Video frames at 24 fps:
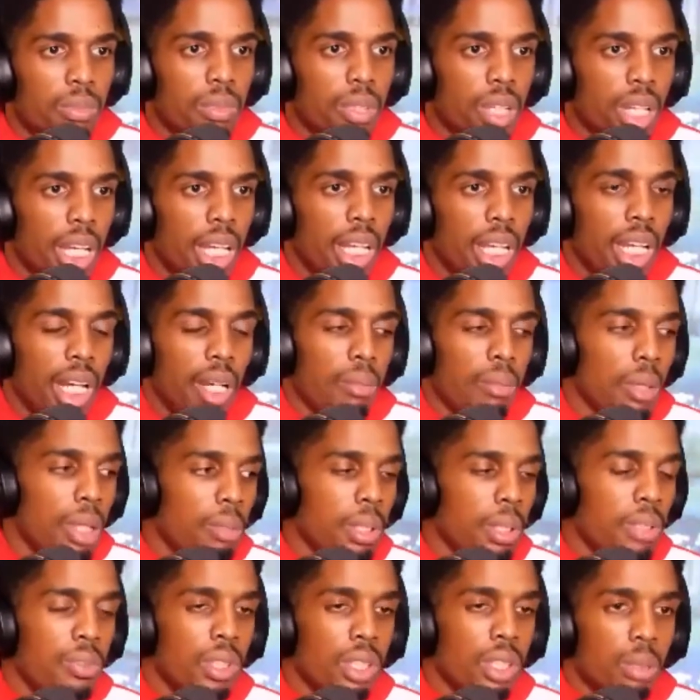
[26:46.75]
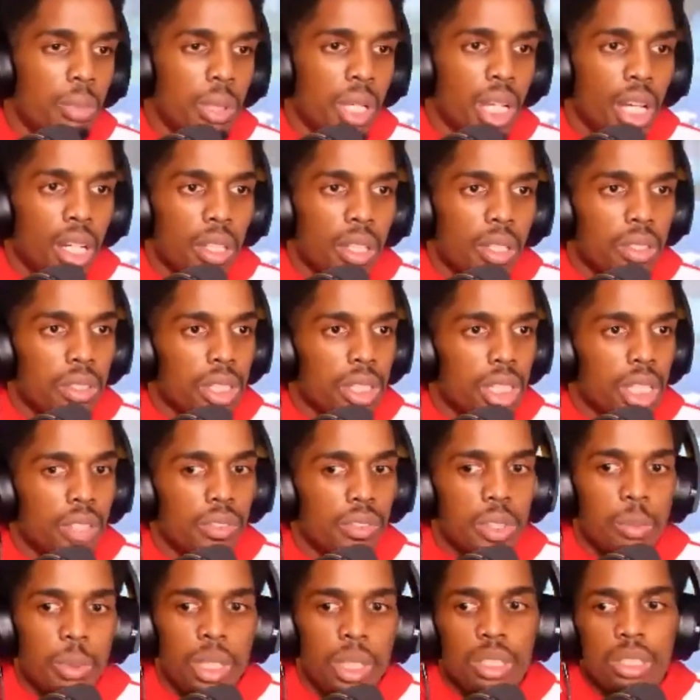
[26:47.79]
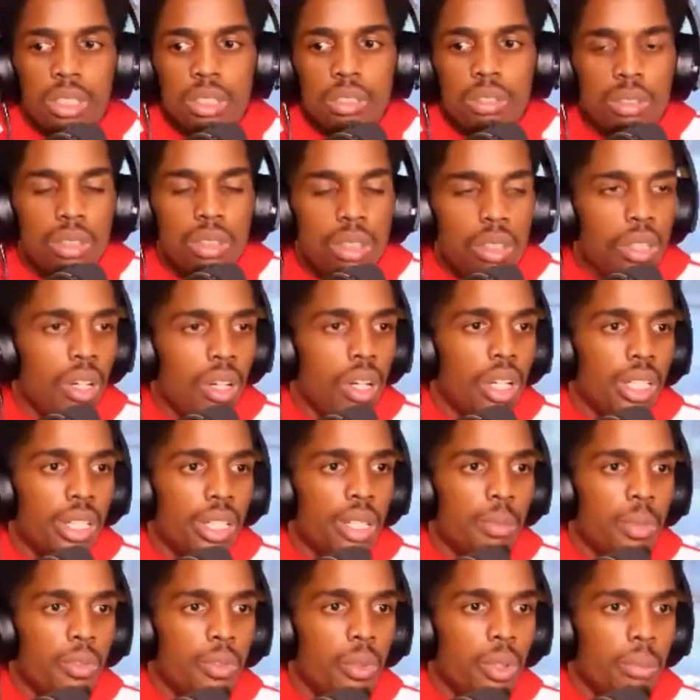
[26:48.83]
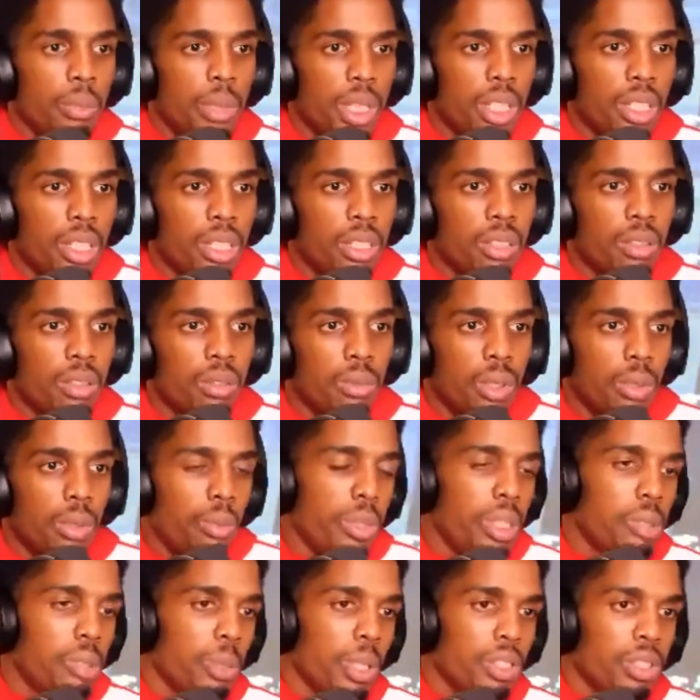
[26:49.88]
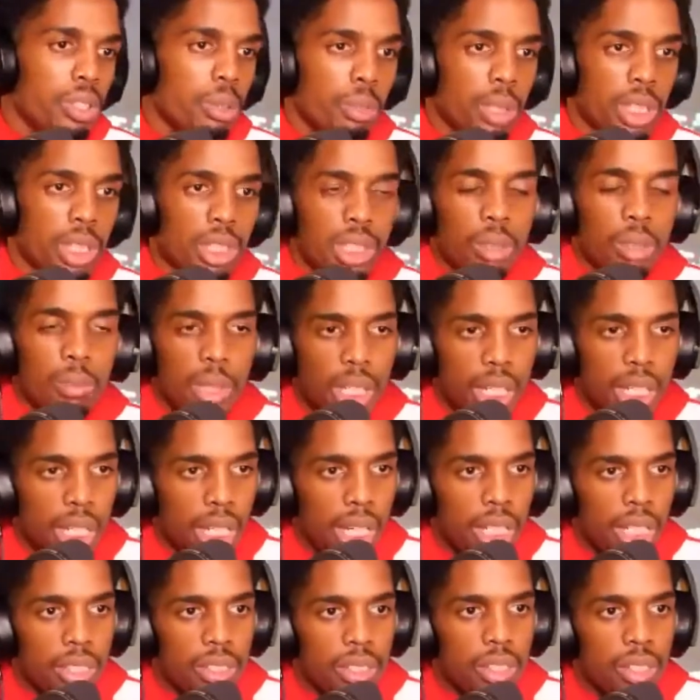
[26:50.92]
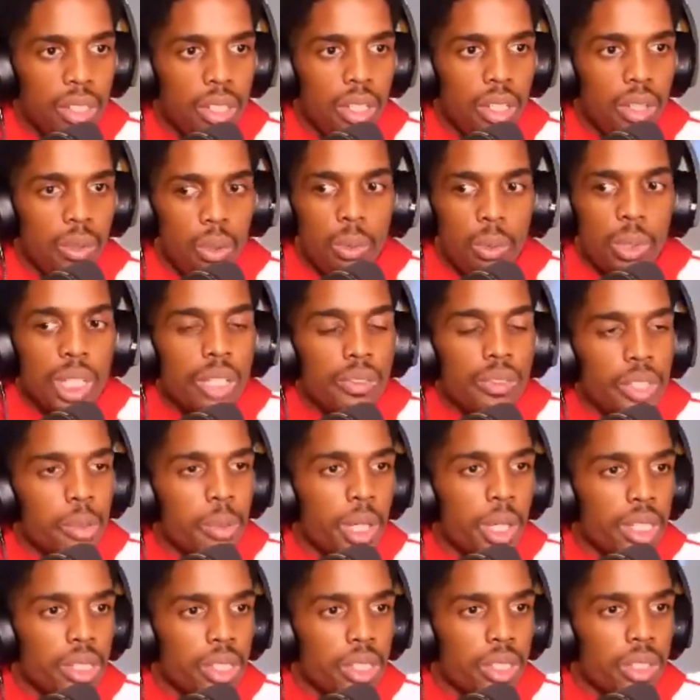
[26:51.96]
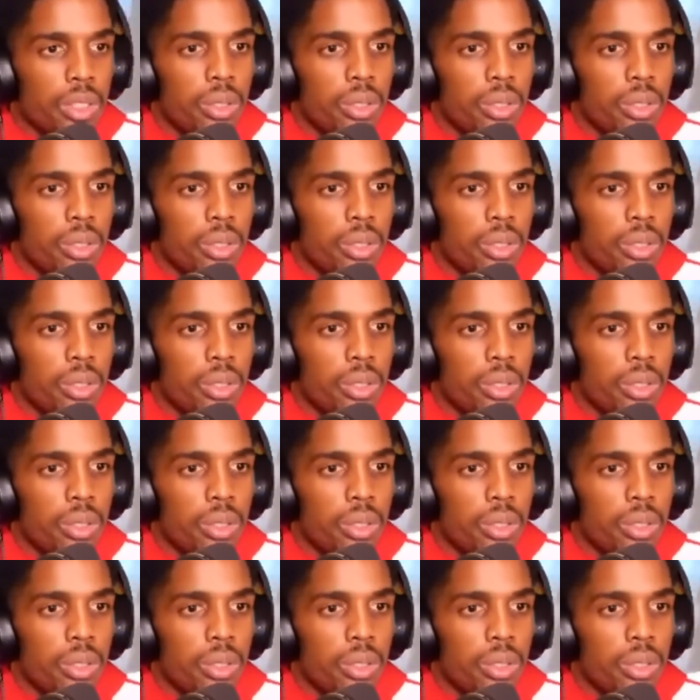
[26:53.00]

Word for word: Hey, I, I play for Olympiacos. Can I have a sponsor? All right, come in for a meeting. We, we sponsor a bunch of NBA guys. We would love to sponsor you.